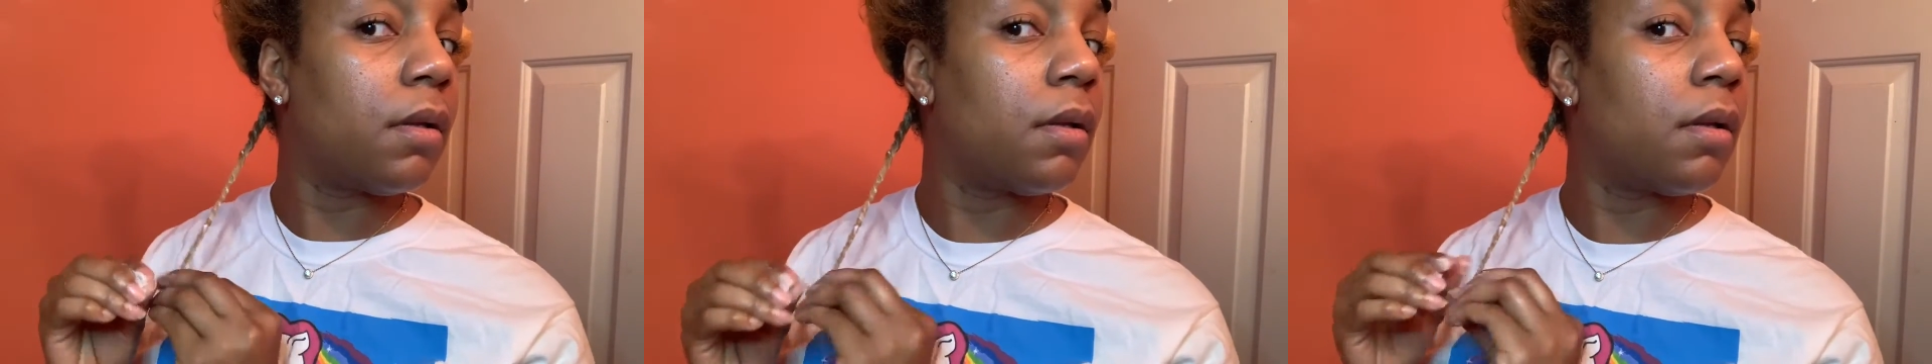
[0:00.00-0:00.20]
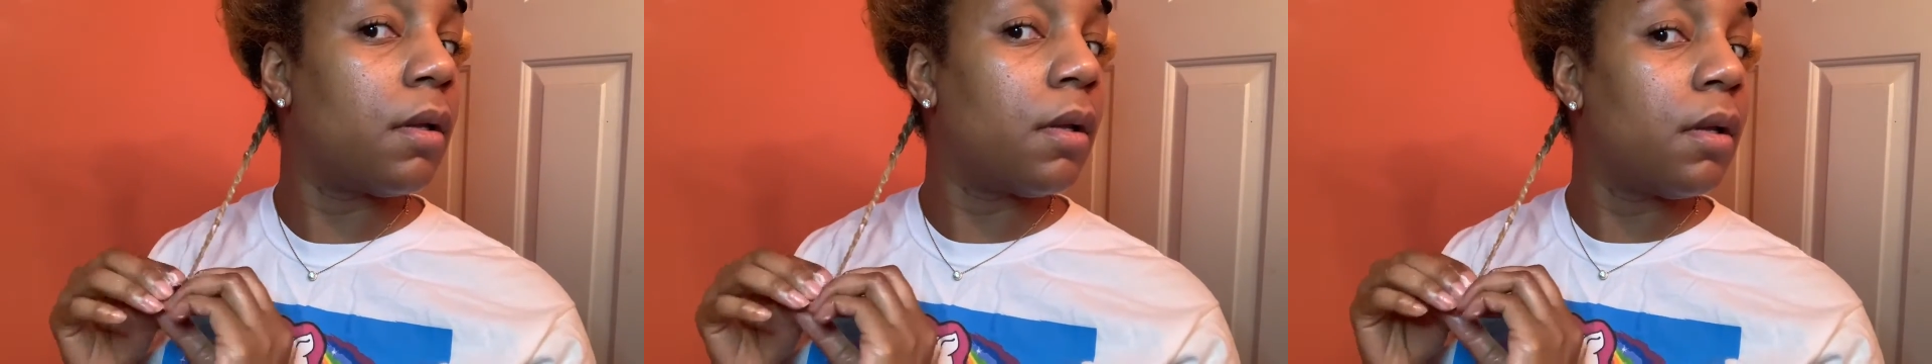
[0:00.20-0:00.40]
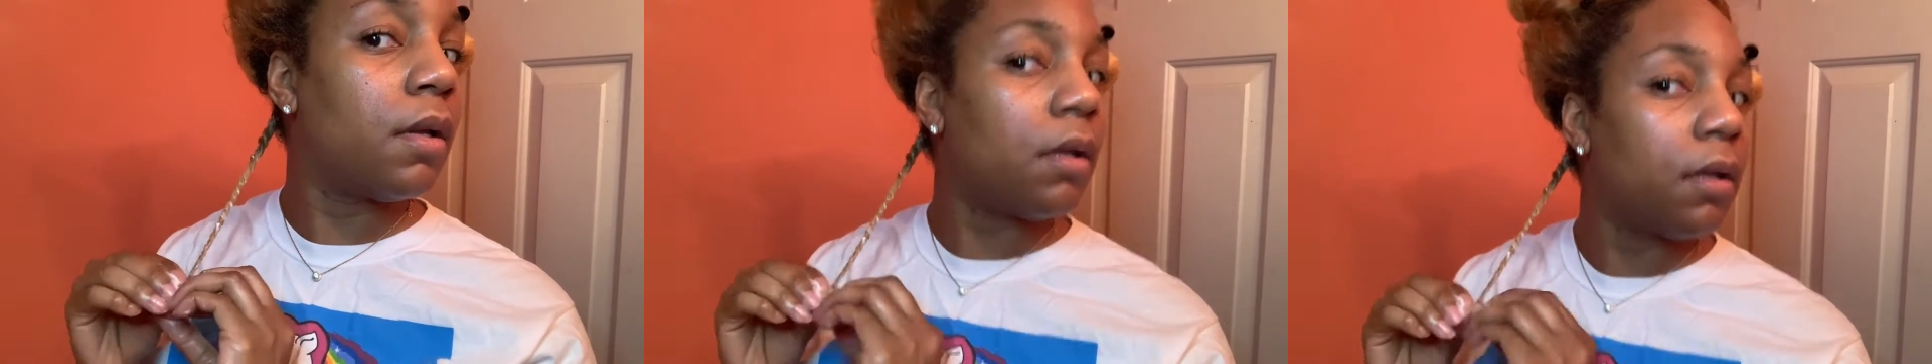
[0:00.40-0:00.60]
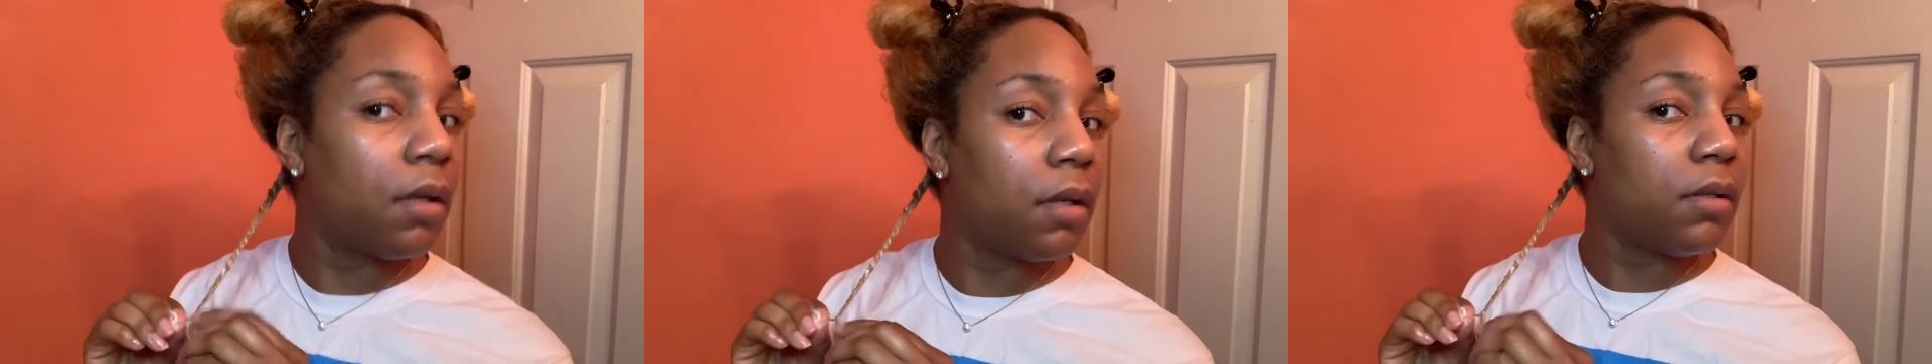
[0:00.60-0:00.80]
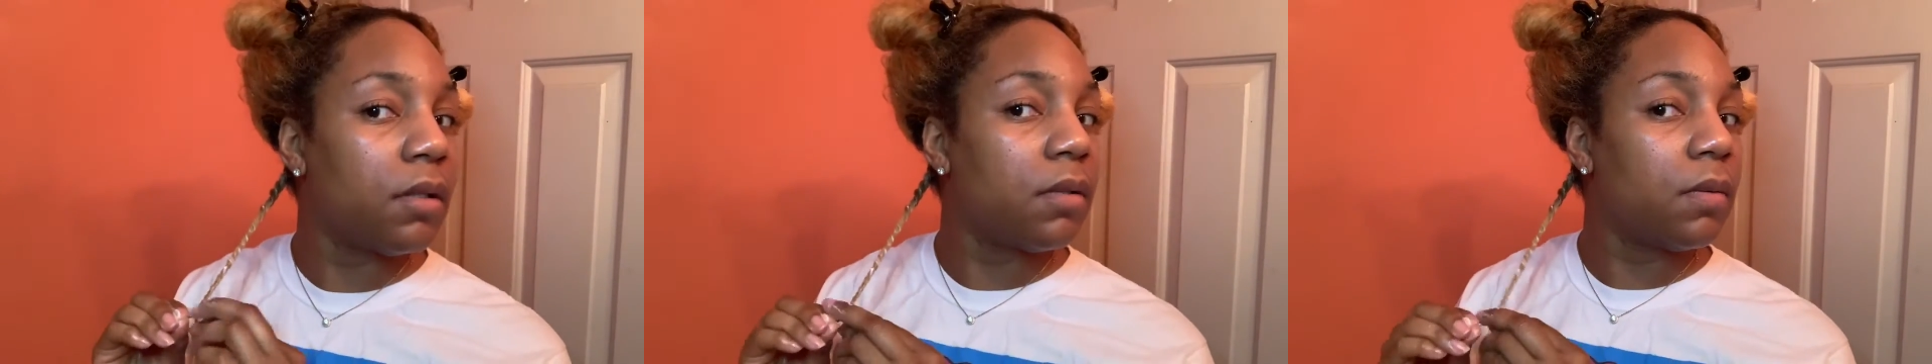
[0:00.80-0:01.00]
I'm
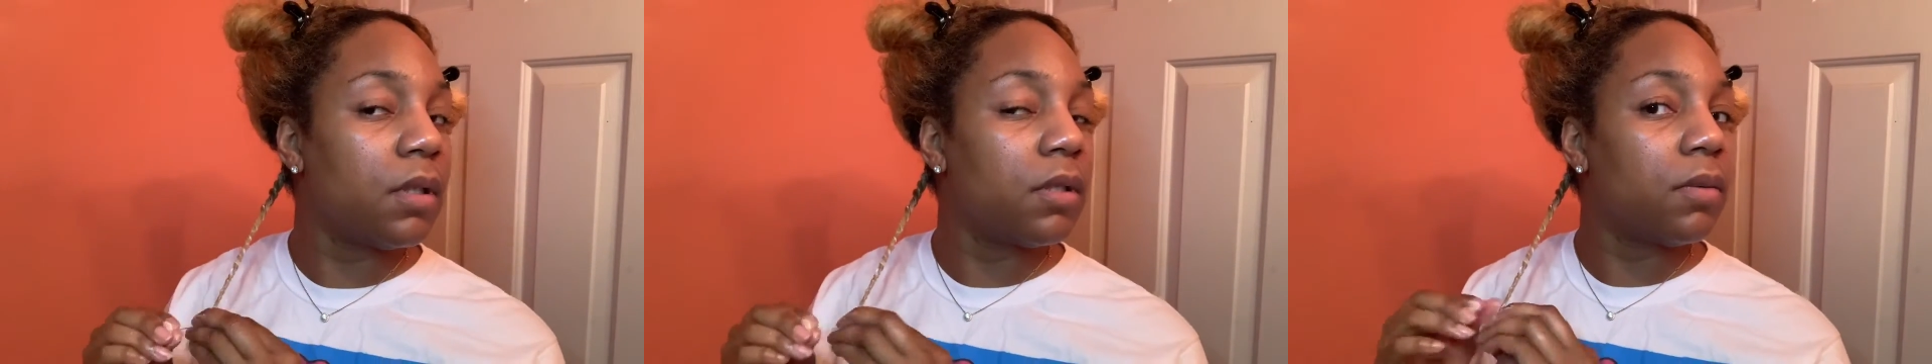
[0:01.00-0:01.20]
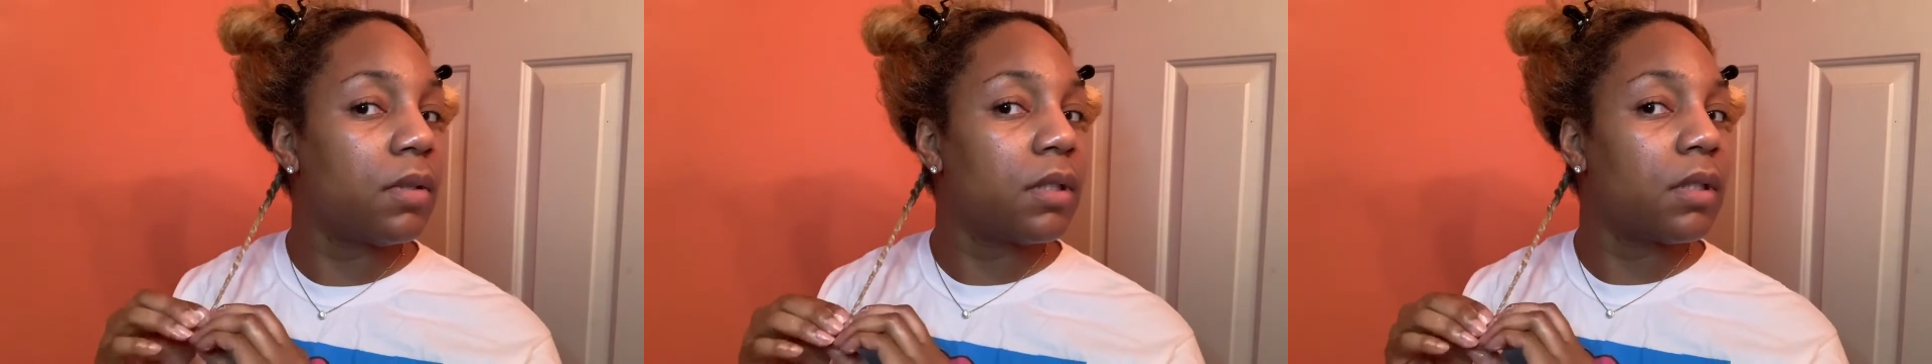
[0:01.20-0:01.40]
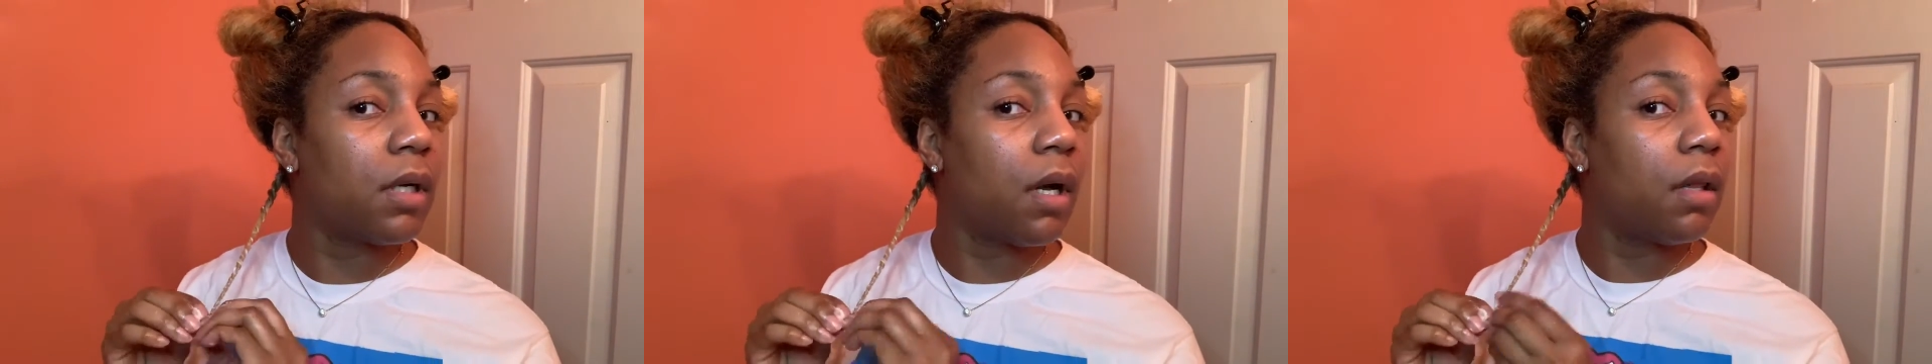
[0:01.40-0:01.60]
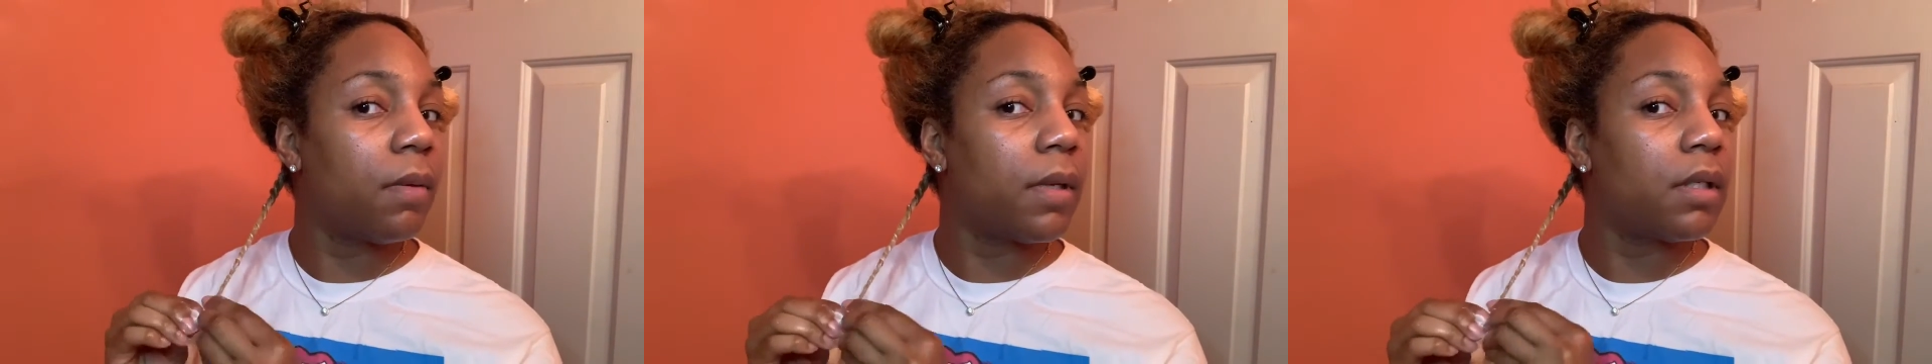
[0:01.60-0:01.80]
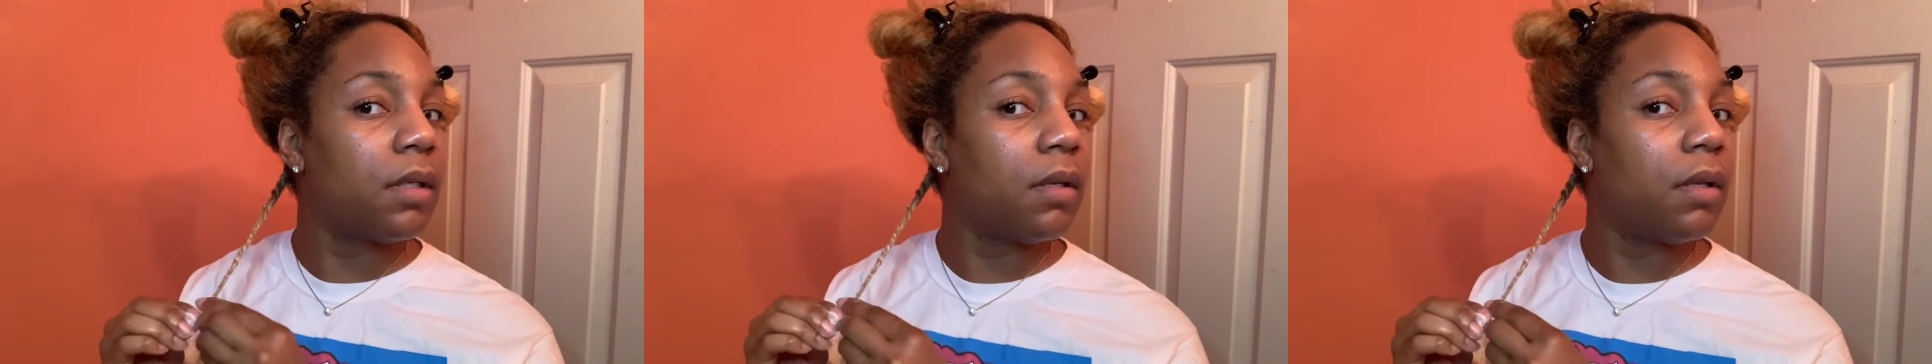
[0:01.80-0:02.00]
just gonna twist it all the way
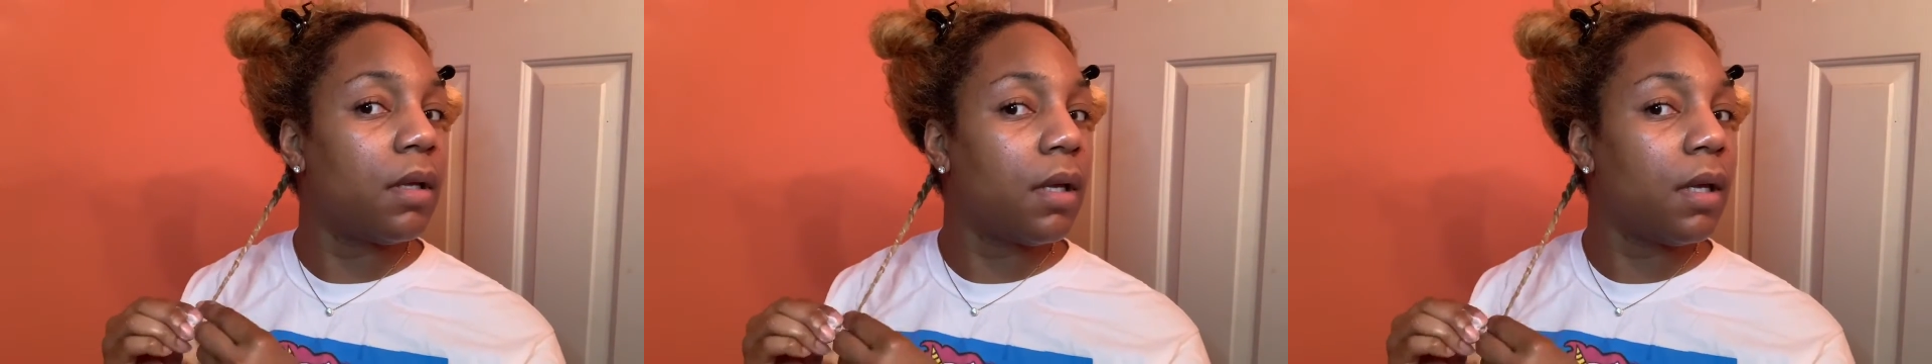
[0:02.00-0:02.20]
to the